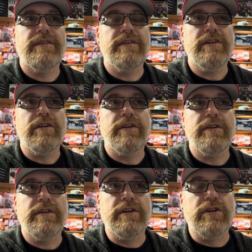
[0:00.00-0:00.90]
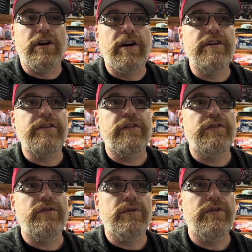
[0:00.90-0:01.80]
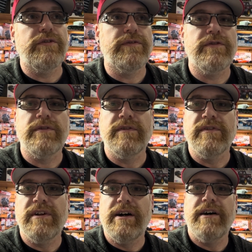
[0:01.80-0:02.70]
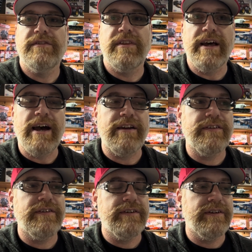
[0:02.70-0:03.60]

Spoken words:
you know, the larger stores have sort of lost that.